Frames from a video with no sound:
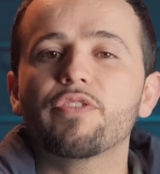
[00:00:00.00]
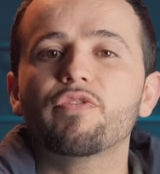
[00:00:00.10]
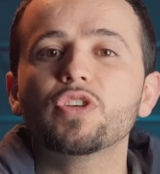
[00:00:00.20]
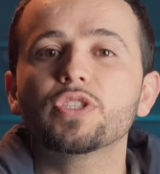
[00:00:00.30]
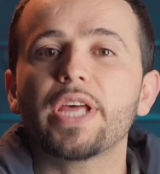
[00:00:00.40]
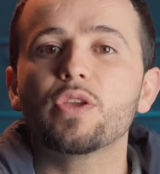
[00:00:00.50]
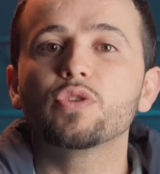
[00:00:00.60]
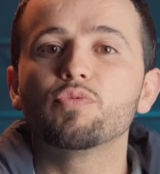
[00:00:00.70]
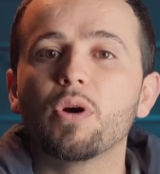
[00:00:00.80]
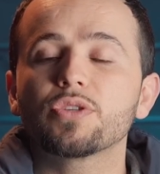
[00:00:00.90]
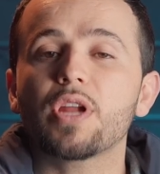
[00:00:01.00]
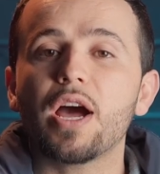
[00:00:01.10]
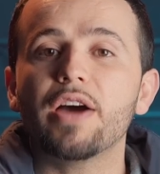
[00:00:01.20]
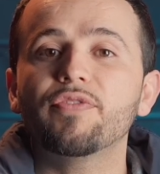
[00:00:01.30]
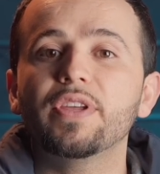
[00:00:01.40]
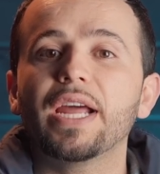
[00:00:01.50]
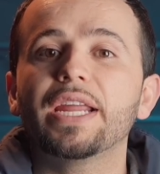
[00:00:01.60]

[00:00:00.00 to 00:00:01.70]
are the features I use most often.